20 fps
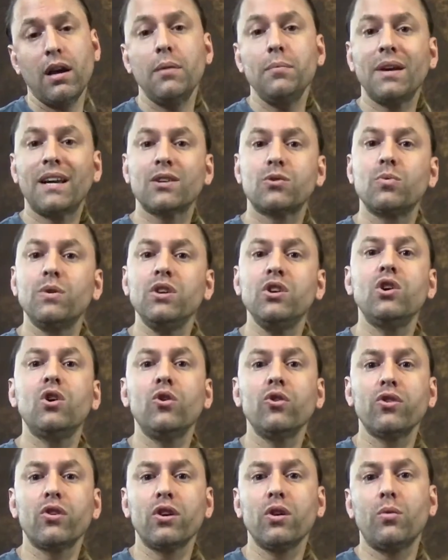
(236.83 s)
Because when you
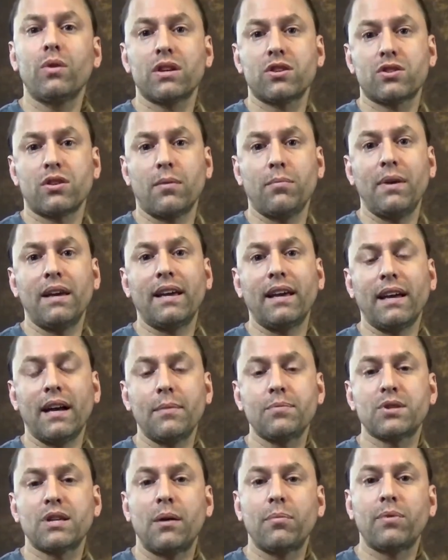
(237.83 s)
go in there and you want to start making
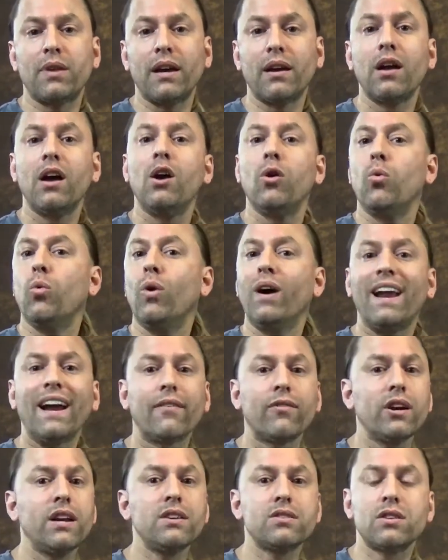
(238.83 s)
up something,
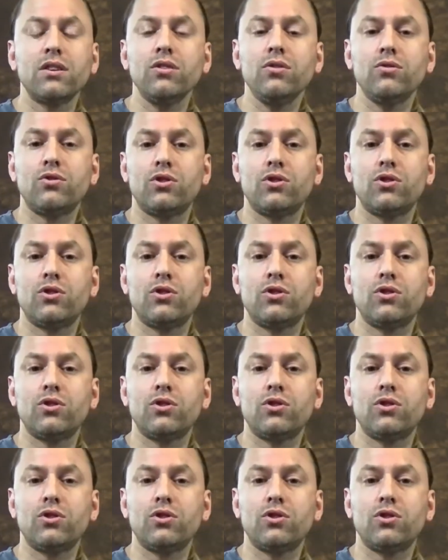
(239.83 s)
whatever it is that you